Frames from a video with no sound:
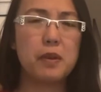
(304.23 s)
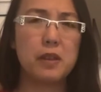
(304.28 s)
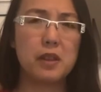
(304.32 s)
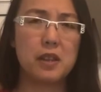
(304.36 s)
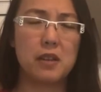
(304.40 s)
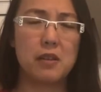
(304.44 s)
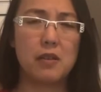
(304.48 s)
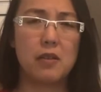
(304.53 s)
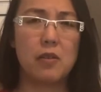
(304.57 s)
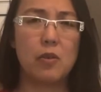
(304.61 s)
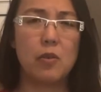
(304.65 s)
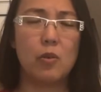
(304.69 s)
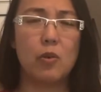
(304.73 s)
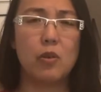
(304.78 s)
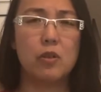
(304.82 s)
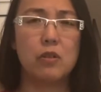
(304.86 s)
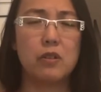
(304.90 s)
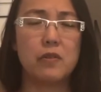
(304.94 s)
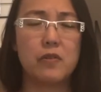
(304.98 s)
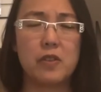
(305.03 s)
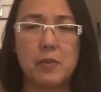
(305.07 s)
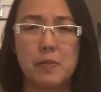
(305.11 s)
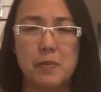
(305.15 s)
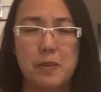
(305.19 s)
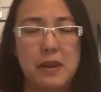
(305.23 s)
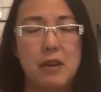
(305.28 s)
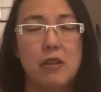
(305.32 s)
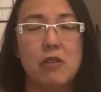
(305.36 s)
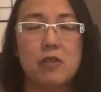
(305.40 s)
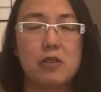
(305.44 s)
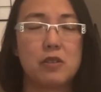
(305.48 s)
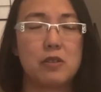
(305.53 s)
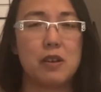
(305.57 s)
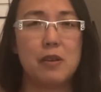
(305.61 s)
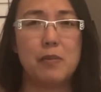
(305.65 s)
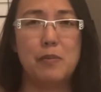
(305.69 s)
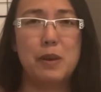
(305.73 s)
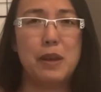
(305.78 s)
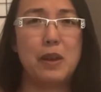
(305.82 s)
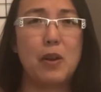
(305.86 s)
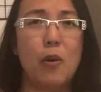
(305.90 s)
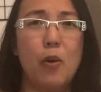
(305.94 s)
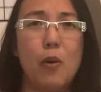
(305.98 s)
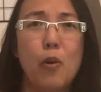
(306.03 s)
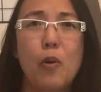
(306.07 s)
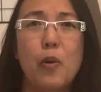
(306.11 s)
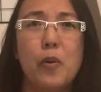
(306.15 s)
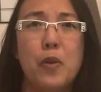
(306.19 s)
in the hole of a
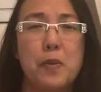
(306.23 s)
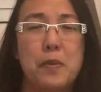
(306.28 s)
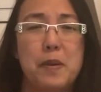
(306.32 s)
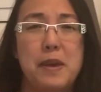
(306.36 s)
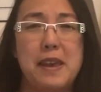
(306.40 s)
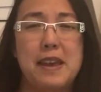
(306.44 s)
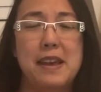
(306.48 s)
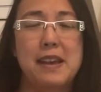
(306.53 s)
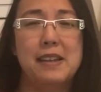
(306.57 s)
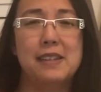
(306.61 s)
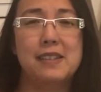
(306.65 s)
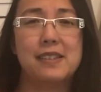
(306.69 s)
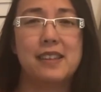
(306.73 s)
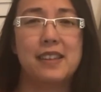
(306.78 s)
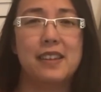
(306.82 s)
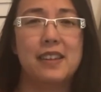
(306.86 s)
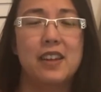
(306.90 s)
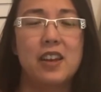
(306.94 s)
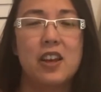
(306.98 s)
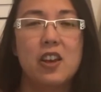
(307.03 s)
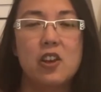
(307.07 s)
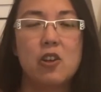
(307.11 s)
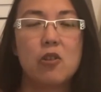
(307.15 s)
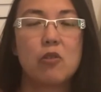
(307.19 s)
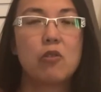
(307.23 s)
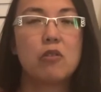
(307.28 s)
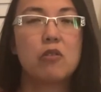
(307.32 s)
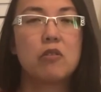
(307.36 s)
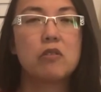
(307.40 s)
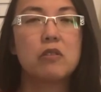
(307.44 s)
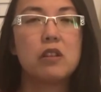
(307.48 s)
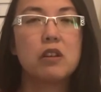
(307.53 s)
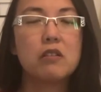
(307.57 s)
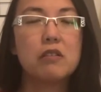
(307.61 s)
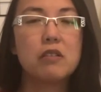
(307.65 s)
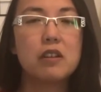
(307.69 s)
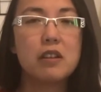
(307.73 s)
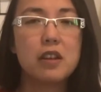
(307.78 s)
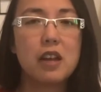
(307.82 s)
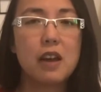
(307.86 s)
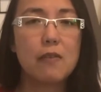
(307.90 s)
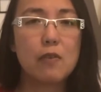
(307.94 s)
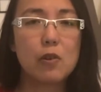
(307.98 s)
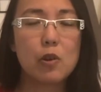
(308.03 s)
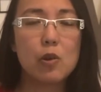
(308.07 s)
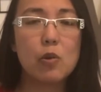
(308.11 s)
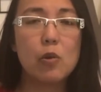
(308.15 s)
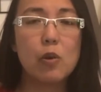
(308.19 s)
big hole in the pants, and you're clearly
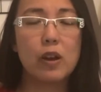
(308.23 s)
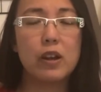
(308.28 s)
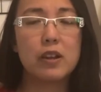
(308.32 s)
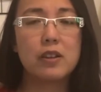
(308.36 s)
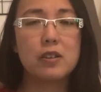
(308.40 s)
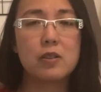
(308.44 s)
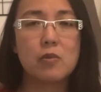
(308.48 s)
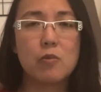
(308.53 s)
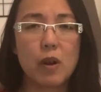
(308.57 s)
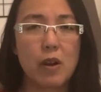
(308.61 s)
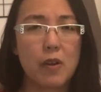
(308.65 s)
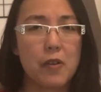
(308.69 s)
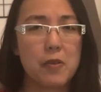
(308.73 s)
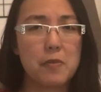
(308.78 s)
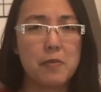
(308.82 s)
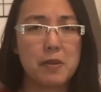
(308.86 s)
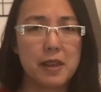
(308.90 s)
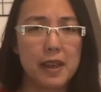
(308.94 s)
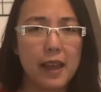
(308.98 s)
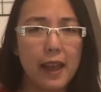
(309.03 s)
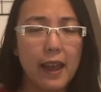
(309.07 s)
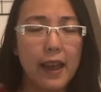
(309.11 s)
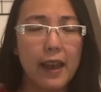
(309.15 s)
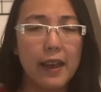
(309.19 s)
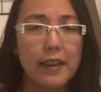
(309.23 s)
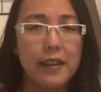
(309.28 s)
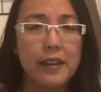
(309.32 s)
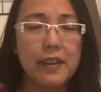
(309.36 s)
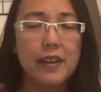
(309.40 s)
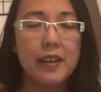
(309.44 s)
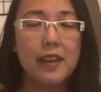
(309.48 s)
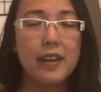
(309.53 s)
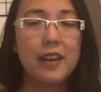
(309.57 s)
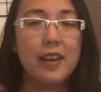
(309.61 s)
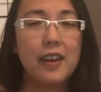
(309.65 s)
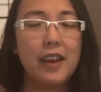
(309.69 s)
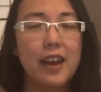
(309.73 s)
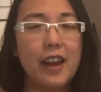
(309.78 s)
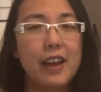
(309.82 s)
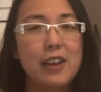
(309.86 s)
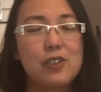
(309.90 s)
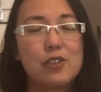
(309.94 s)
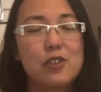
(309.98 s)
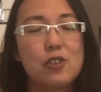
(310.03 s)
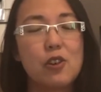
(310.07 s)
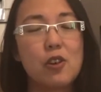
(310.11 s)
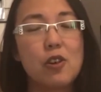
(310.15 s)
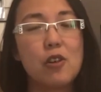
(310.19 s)
never going to wear them again.
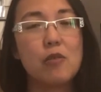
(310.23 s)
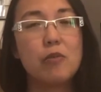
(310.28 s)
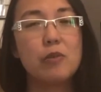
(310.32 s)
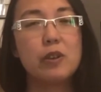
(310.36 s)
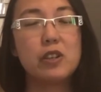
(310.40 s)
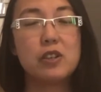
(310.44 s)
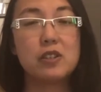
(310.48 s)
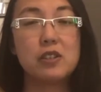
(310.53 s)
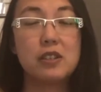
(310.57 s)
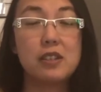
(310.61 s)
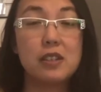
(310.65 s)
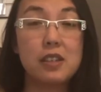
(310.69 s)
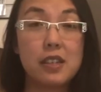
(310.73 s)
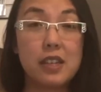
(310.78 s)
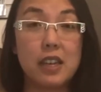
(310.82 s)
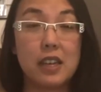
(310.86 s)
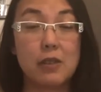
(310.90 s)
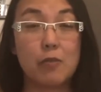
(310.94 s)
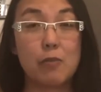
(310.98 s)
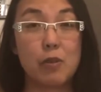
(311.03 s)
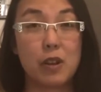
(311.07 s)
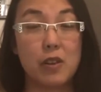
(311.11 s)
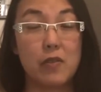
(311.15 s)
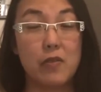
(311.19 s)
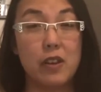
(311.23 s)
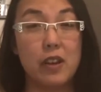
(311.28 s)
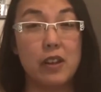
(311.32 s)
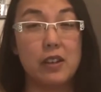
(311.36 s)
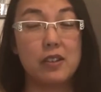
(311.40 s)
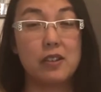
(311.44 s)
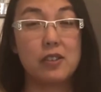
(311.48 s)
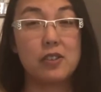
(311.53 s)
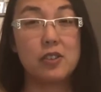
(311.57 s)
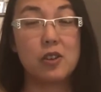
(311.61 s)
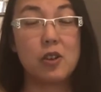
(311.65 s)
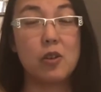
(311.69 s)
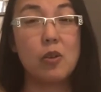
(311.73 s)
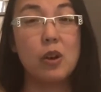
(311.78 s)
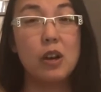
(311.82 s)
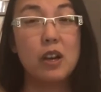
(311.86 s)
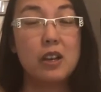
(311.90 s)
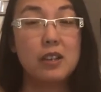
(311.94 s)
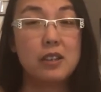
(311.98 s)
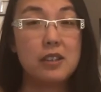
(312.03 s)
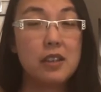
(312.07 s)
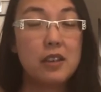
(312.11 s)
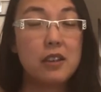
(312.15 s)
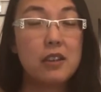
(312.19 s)
And so we just need to get rid of it. So
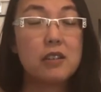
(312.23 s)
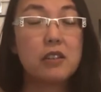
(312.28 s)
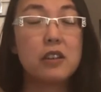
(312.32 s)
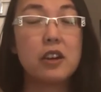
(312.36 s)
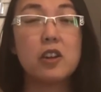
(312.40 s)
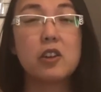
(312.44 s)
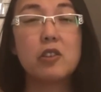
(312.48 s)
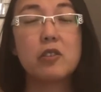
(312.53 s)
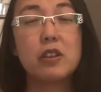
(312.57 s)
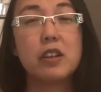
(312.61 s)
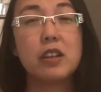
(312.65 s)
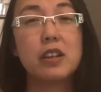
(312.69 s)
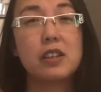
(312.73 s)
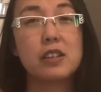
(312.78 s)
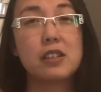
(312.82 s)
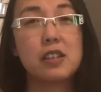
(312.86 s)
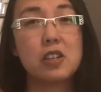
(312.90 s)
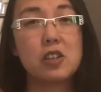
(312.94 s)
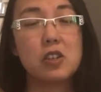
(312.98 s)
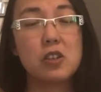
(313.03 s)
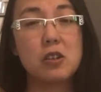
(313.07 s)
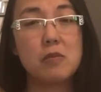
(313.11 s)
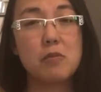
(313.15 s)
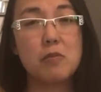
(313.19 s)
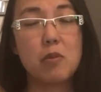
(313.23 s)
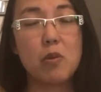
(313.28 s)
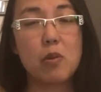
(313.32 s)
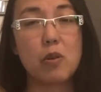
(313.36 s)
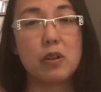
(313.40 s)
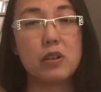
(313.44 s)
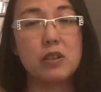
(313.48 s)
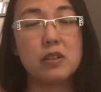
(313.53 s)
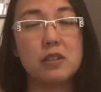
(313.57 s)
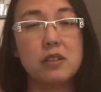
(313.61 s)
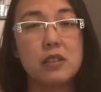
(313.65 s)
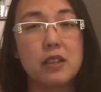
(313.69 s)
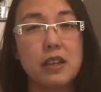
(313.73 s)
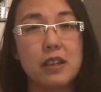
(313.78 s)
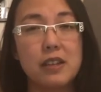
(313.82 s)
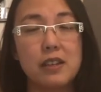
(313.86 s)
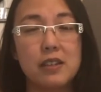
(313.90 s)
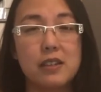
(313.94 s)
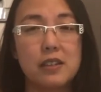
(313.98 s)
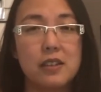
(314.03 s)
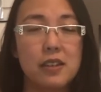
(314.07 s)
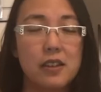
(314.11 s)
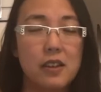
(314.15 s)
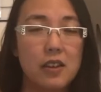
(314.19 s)
decluttering is such an important
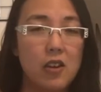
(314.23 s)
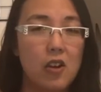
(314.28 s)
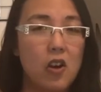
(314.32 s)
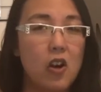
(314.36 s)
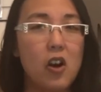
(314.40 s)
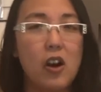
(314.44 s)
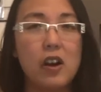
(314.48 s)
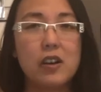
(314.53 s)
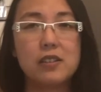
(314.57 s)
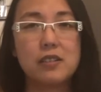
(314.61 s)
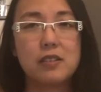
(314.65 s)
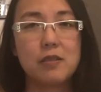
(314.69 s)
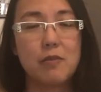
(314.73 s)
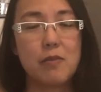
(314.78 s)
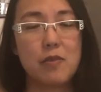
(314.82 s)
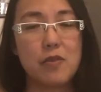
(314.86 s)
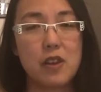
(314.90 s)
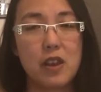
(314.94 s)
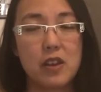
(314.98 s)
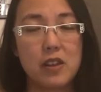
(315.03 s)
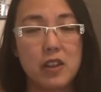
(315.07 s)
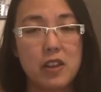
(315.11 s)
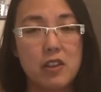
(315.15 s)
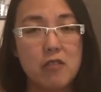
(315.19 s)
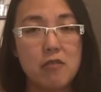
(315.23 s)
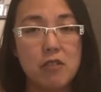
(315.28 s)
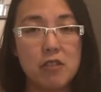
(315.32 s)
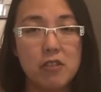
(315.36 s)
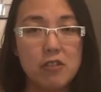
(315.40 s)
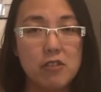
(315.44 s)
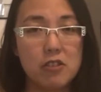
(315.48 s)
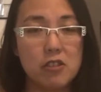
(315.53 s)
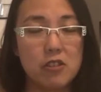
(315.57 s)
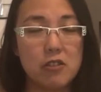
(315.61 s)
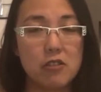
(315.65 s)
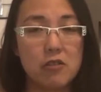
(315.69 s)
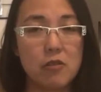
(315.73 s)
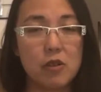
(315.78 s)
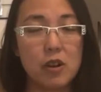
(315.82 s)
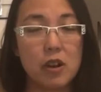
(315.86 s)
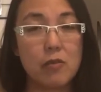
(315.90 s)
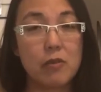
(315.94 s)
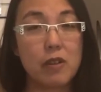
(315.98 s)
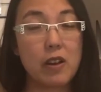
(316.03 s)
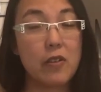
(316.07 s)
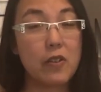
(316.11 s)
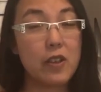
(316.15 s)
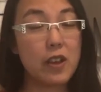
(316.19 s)
and awesome thing that you can do
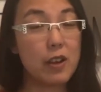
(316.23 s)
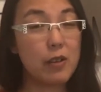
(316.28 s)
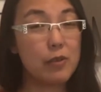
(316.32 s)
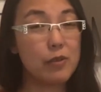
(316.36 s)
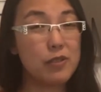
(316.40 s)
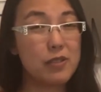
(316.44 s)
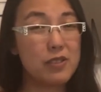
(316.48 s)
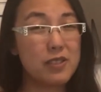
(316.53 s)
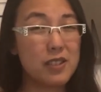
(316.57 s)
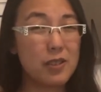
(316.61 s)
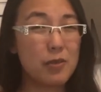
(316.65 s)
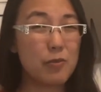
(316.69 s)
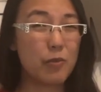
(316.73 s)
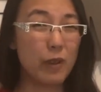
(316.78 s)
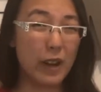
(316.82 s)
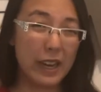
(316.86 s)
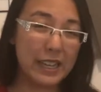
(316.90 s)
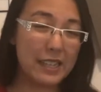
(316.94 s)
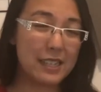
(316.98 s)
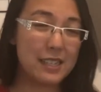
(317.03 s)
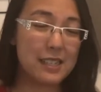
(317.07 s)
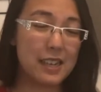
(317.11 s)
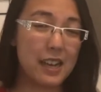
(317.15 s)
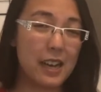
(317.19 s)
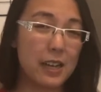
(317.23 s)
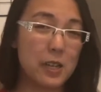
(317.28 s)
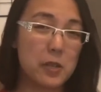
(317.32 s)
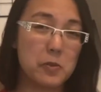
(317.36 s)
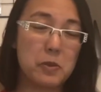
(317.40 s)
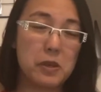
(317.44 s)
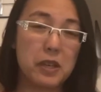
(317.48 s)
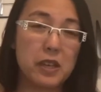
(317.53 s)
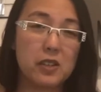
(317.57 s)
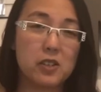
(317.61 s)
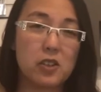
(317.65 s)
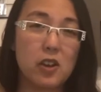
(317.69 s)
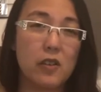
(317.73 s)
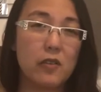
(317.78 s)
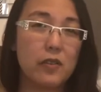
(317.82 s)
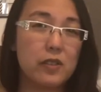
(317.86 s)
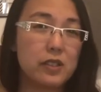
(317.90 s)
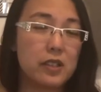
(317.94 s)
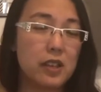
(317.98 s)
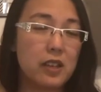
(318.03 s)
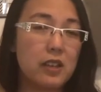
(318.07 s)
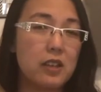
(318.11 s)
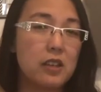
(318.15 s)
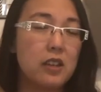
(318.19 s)
around the house to right size, because all
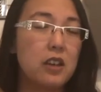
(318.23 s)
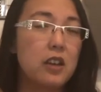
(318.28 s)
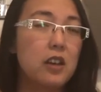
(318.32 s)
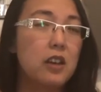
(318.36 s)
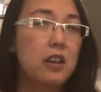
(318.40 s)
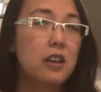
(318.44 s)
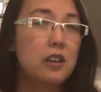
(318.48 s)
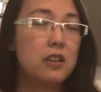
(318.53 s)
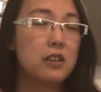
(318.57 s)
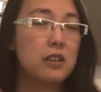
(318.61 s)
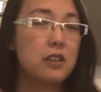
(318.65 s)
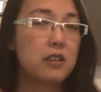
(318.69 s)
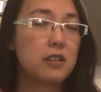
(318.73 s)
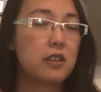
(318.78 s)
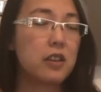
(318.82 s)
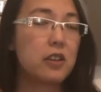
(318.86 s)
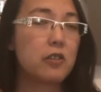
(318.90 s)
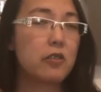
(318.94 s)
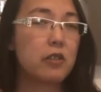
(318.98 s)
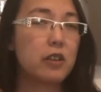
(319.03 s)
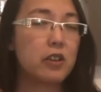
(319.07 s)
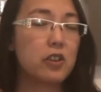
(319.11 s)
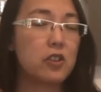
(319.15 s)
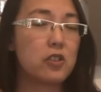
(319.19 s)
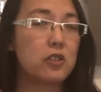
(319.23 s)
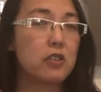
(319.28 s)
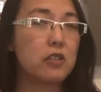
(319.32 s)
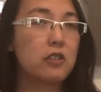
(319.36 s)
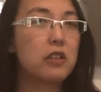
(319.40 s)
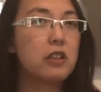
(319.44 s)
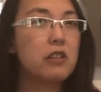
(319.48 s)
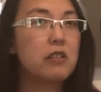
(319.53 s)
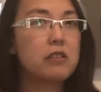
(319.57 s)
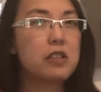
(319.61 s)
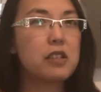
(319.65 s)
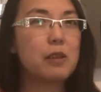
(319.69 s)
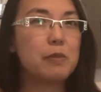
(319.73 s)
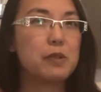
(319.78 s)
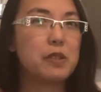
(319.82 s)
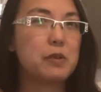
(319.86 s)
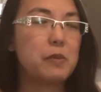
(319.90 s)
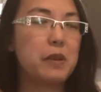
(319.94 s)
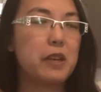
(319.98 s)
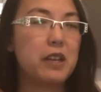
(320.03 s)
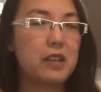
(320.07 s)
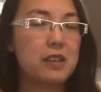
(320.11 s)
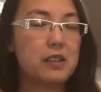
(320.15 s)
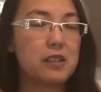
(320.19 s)
of a sudden decluttering just clears up
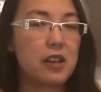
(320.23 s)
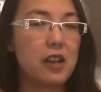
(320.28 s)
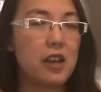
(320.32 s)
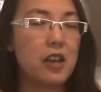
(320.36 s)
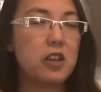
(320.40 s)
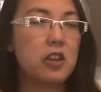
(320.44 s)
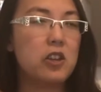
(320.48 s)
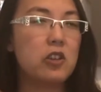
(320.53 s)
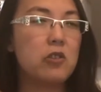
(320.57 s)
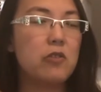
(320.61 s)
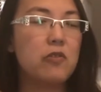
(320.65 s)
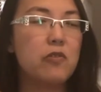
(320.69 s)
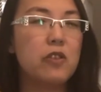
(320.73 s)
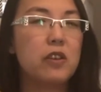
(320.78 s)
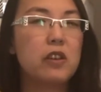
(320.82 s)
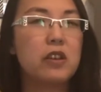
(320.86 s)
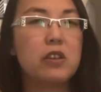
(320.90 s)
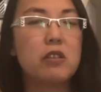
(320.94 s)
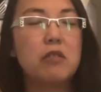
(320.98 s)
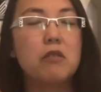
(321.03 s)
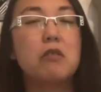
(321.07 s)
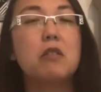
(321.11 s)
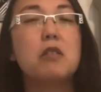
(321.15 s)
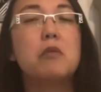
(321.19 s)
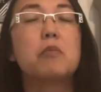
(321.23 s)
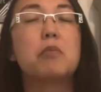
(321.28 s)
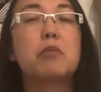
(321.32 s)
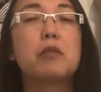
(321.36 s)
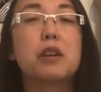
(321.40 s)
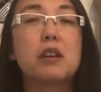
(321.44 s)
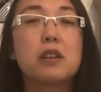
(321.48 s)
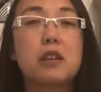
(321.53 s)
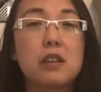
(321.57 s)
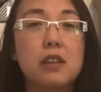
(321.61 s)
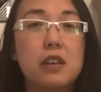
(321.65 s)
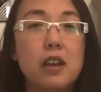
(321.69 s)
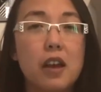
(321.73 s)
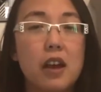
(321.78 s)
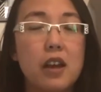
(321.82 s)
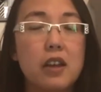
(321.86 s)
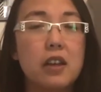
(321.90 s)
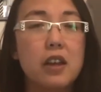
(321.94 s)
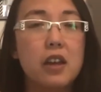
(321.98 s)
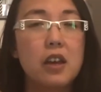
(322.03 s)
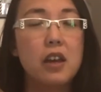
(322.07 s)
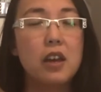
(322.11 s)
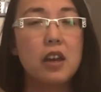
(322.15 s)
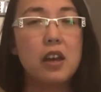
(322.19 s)
space and you feel like you can breathe
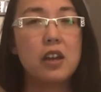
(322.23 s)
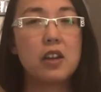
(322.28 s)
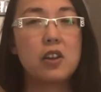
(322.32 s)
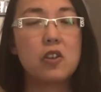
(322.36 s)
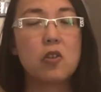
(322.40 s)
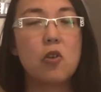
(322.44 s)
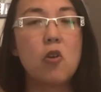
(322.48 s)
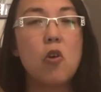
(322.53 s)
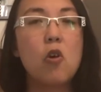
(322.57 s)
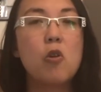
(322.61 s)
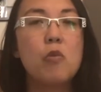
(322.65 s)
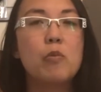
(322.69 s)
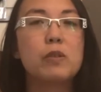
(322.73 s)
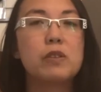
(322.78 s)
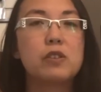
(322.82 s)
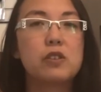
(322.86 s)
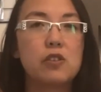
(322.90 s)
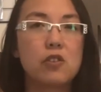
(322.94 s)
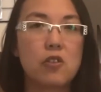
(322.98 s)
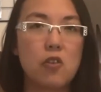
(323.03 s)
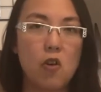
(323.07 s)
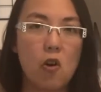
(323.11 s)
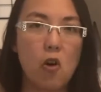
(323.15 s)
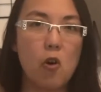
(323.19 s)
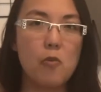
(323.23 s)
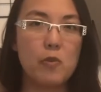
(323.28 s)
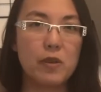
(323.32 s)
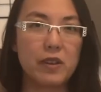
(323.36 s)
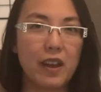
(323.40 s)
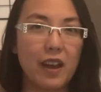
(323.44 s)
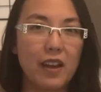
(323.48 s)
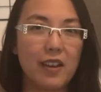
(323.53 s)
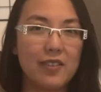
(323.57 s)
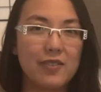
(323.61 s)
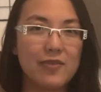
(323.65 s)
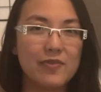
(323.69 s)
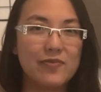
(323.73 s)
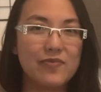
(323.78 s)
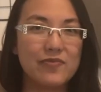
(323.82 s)
again and your home is your home again.